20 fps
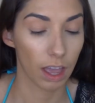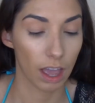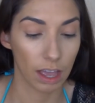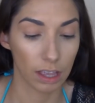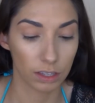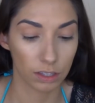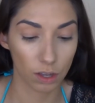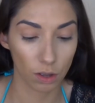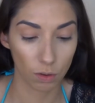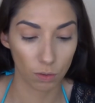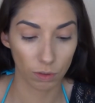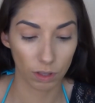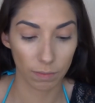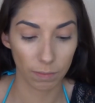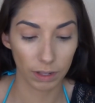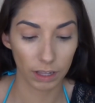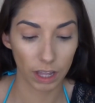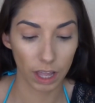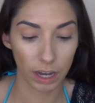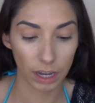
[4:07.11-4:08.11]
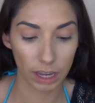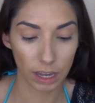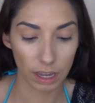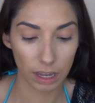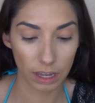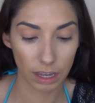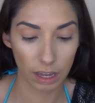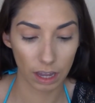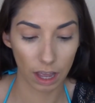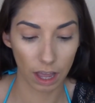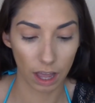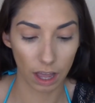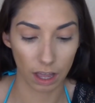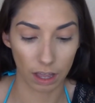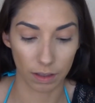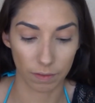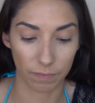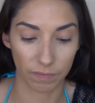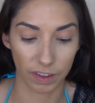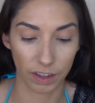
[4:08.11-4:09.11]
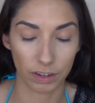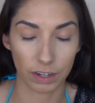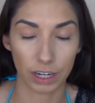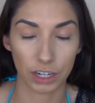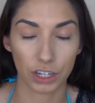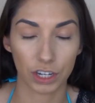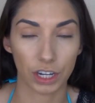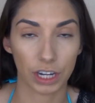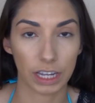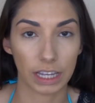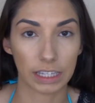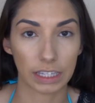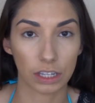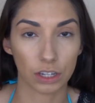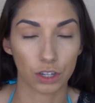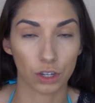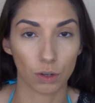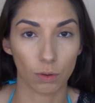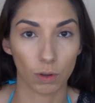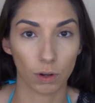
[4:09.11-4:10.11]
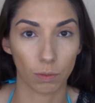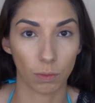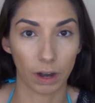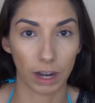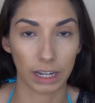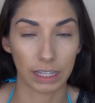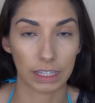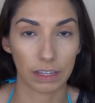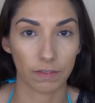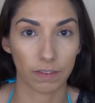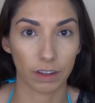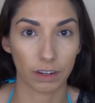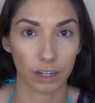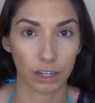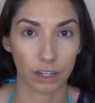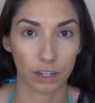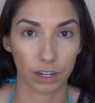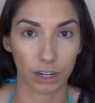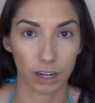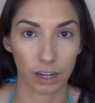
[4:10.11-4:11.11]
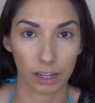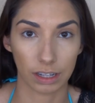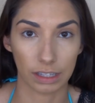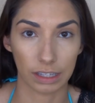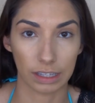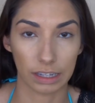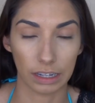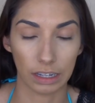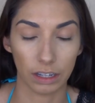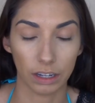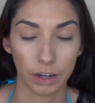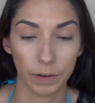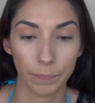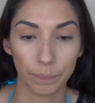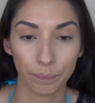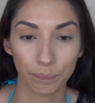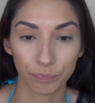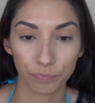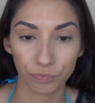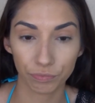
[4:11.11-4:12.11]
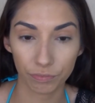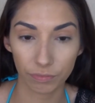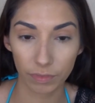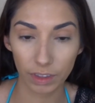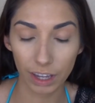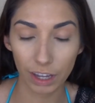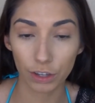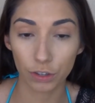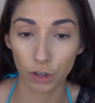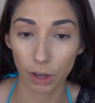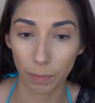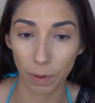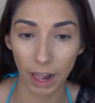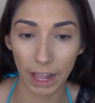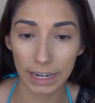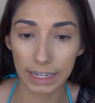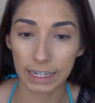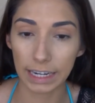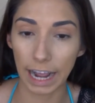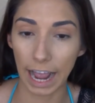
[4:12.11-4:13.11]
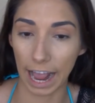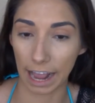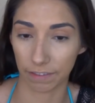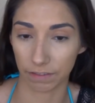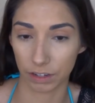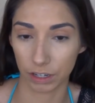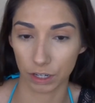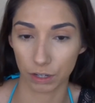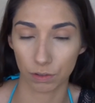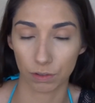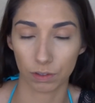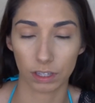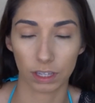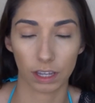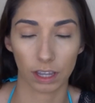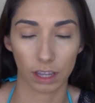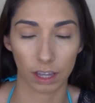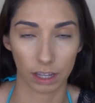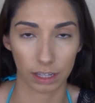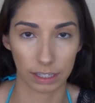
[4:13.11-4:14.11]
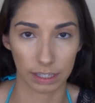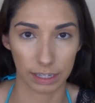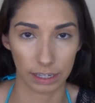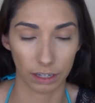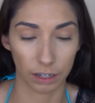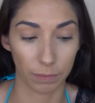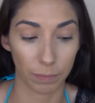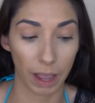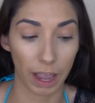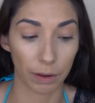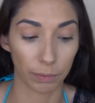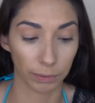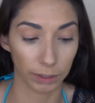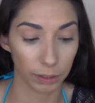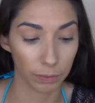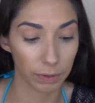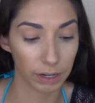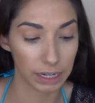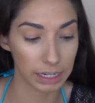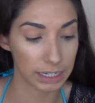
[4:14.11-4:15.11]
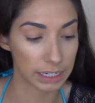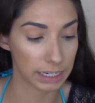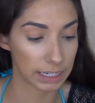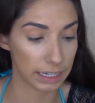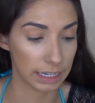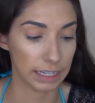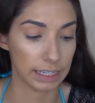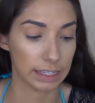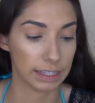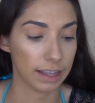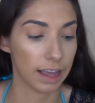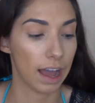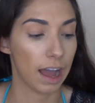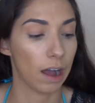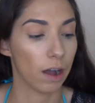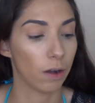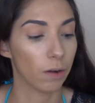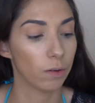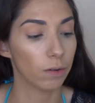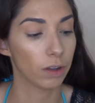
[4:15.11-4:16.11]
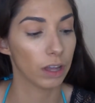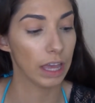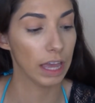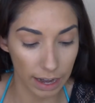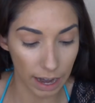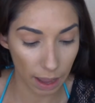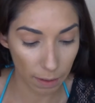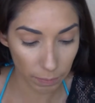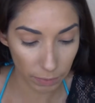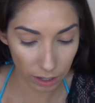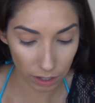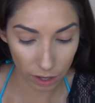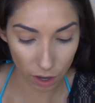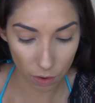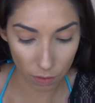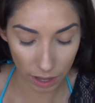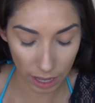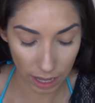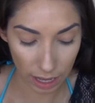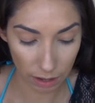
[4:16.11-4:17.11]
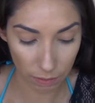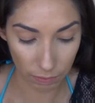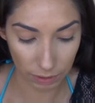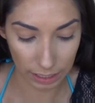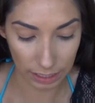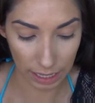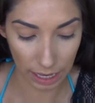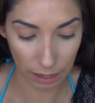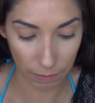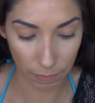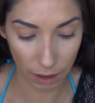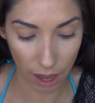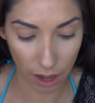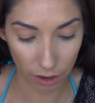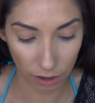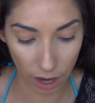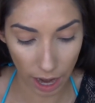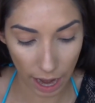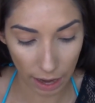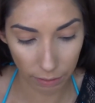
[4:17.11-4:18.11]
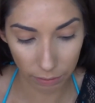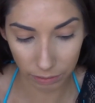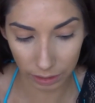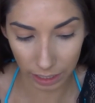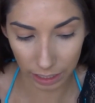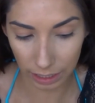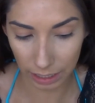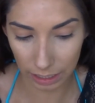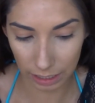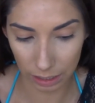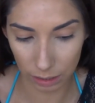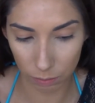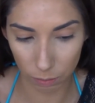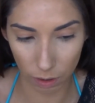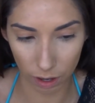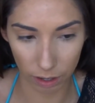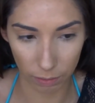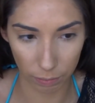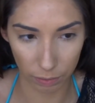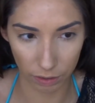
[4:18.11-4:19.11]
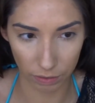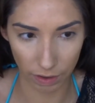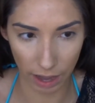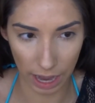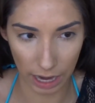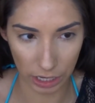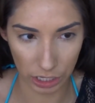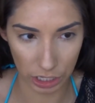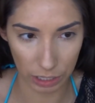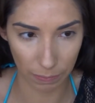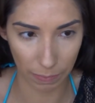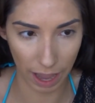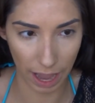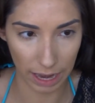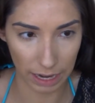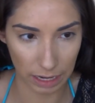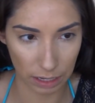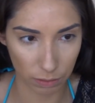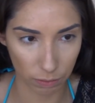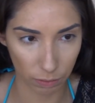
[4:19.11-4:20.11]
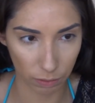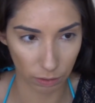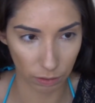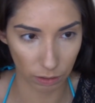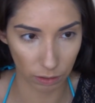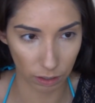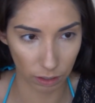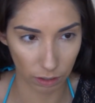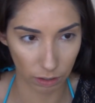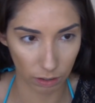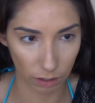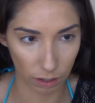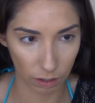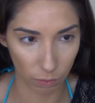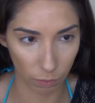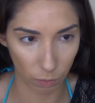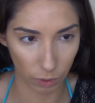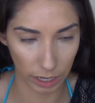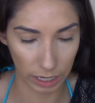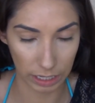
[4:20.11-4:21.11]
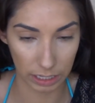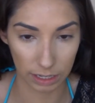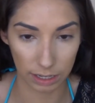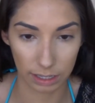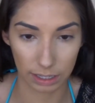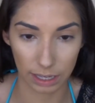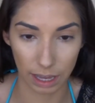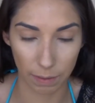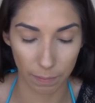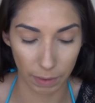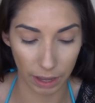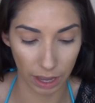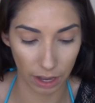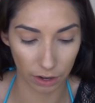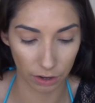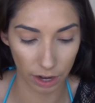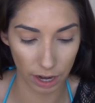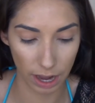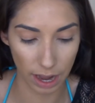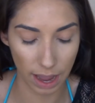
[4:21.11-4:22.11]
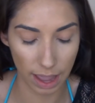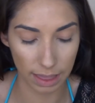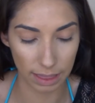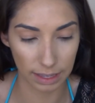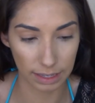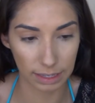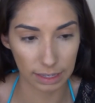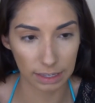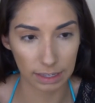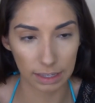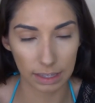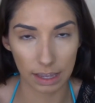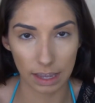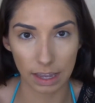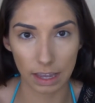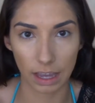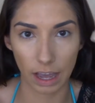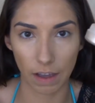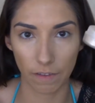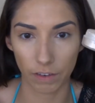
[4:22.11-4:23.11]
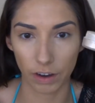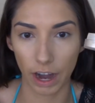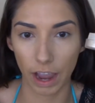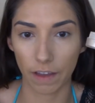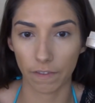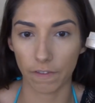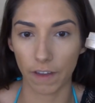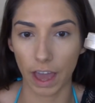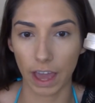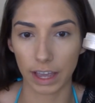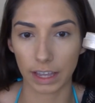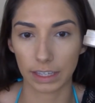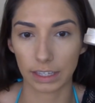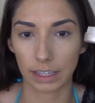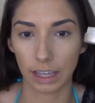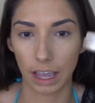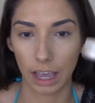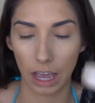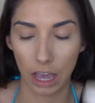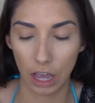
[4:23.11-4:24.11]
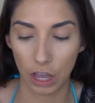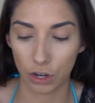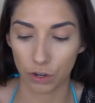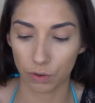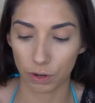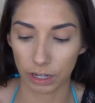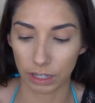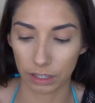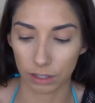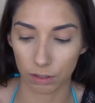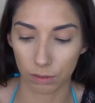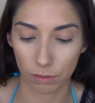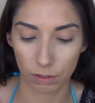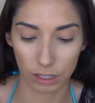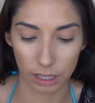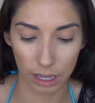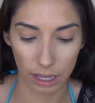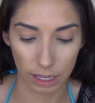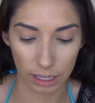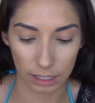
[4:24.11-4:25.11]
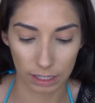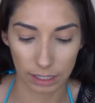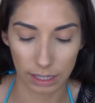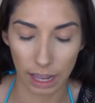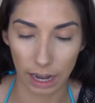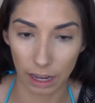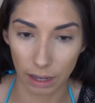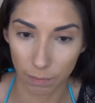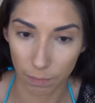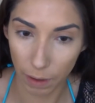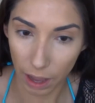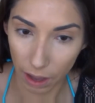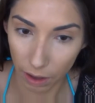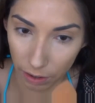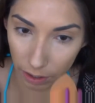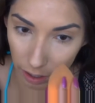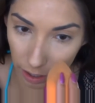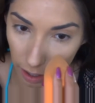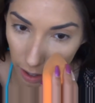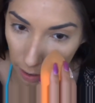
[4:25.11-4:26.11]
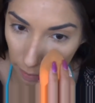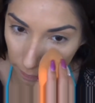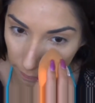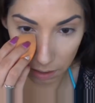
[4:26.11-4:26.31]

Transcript: So the Milani foundation is a 2-in-1. It's a foundation and concealer. So I probably didn't have to use concealer, but I really wanted to test that out. Now I'm going to go in with setting powder. I don't think this is waterproof actually, but I just really wanted to set my under eye. And this is the Cover FX Translucent Setting Powder.